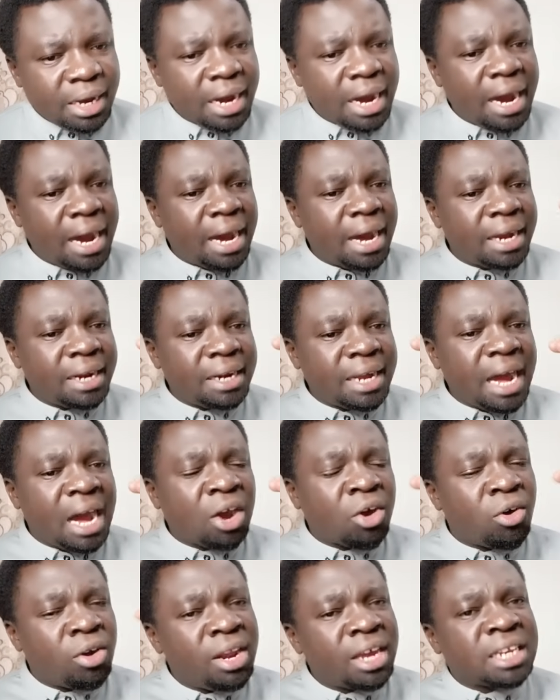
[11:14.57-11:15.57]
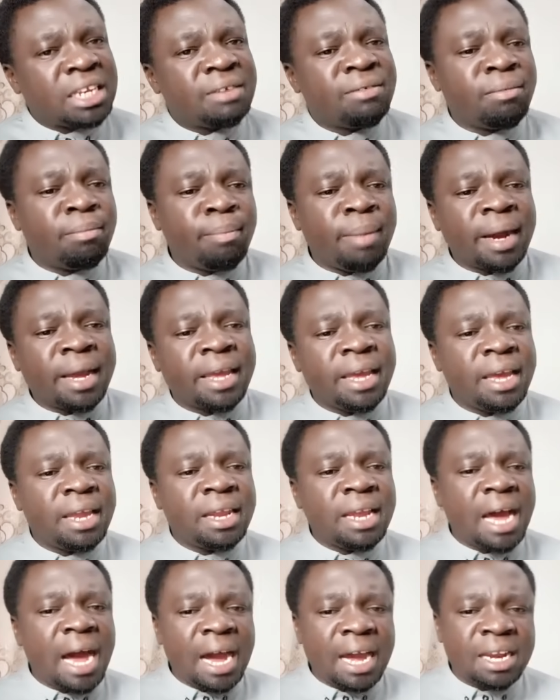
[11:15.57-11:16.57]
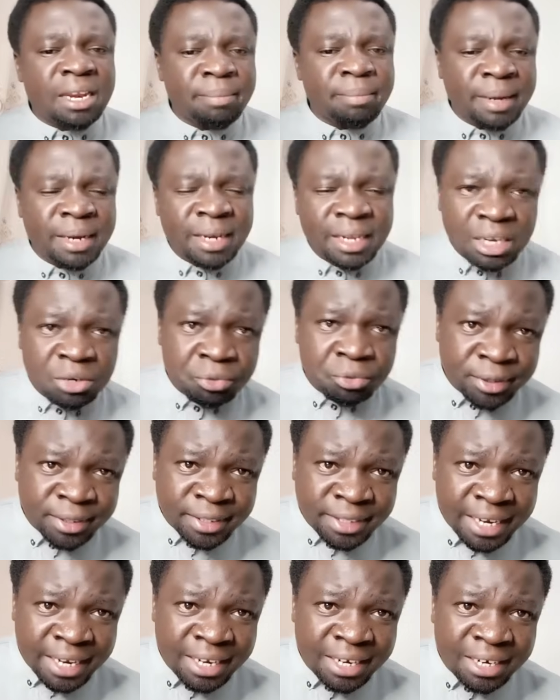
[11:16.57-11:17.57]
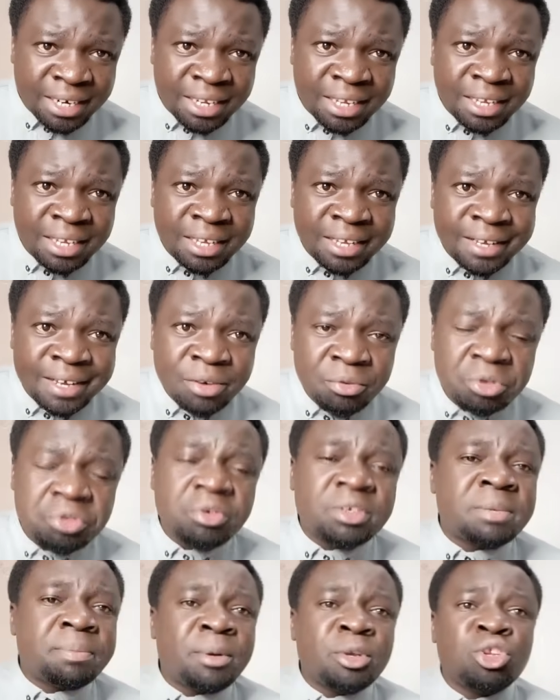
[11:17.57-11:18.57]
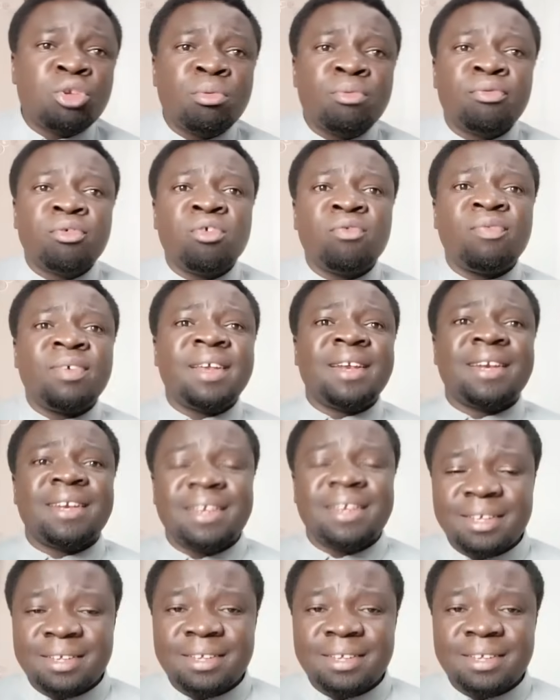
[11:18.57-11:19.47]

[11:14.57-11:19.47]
a collective bargain agreement that was signed, which was supposed to be fulfilled.